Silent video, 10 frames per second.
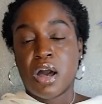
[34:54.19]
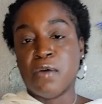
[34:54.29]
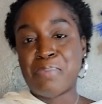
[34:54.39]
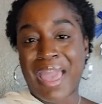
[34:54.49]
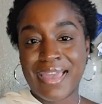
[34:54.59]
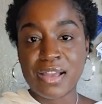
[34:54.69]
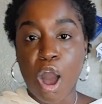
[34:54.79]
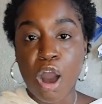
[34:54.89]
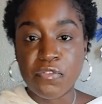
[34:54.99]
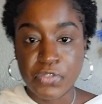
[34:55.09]
of paying
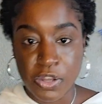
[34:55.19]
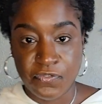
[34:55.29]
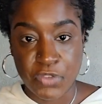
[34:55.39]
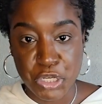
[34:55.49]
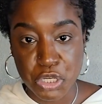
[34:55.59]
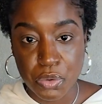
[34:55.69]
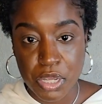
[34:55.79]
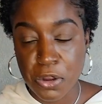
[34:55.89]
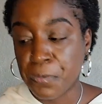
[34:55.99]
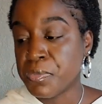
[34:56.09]
off an official
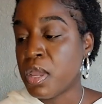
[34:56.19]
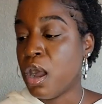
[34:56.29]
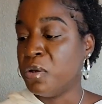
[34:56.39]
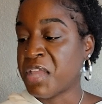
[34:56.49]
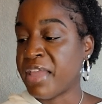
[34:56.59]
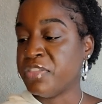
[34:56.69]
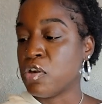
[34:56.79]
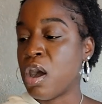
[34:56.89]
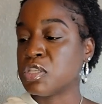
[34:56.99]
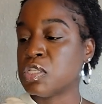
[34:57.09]
here. Okay, they're
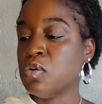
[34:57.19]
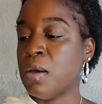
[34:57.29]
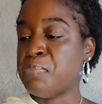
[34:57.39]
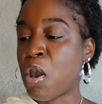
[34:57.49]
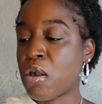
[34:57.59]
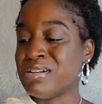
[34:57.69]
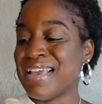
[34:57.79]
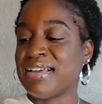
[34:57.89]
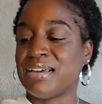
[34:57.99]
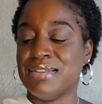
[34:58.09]
also a part
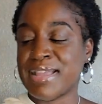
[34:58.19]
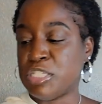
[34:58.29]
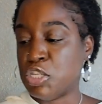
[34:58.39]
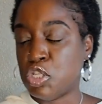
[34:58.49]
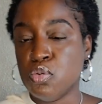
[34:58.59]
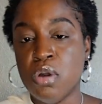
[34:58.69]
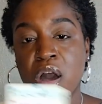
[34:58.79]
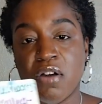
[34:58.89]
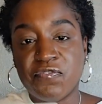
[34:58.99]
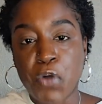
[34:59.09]
and connected to
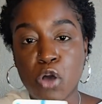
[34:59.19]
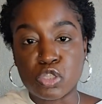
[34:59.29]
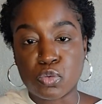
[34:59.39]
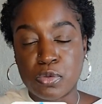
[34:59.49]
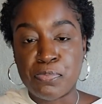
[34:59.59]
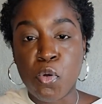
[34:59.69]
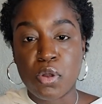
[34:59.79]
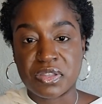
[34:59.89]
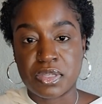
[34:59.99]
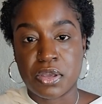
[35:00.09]
false
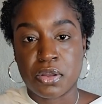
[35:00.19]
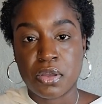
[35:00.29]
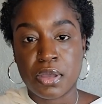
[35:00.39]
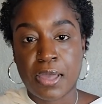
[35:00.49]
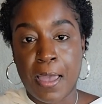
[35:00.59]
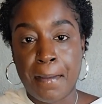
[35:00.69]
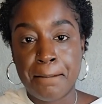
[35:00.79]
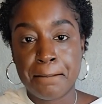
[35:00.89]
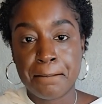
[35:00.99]
reports here. Okay,